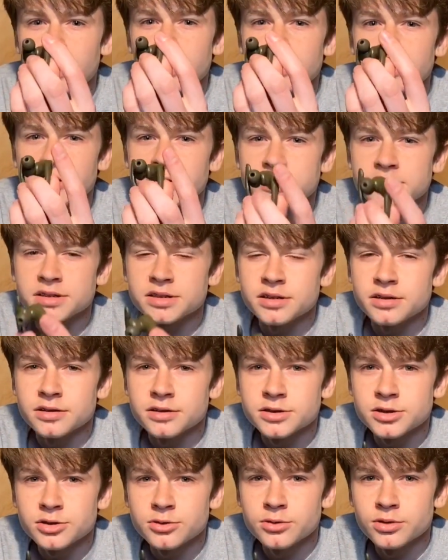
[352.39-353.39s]
You can see the
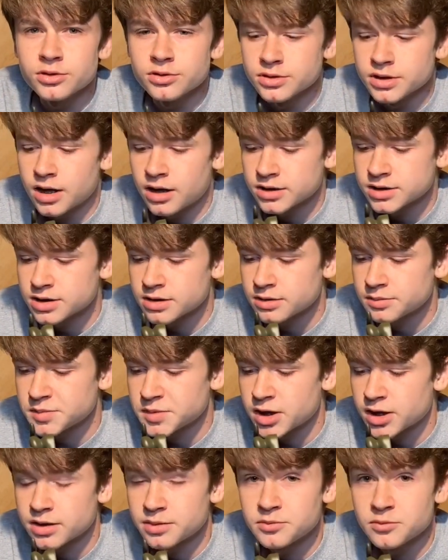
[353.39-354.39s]
two little dots on the
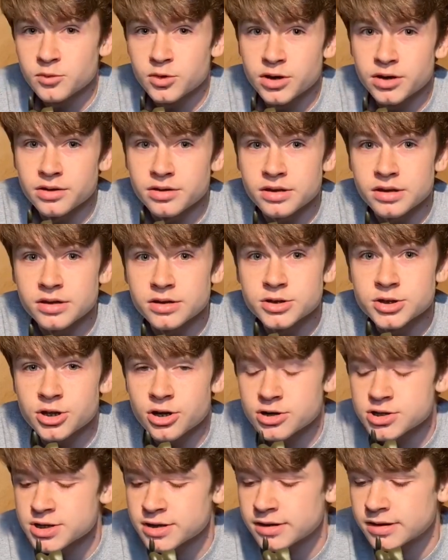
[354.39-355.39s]
bottom where the
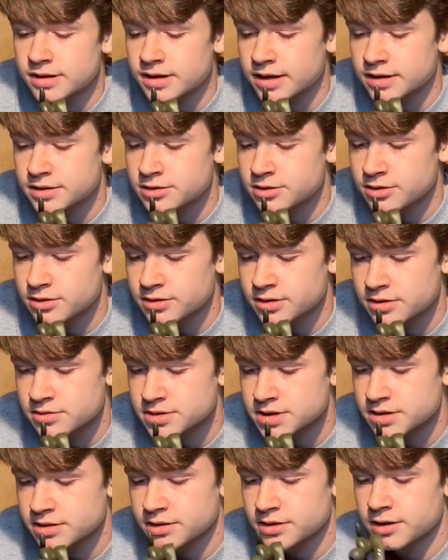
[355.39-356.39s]
charging connector goes
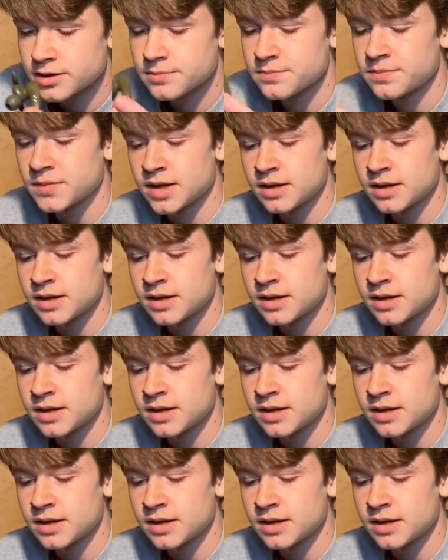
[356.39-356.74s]
in here.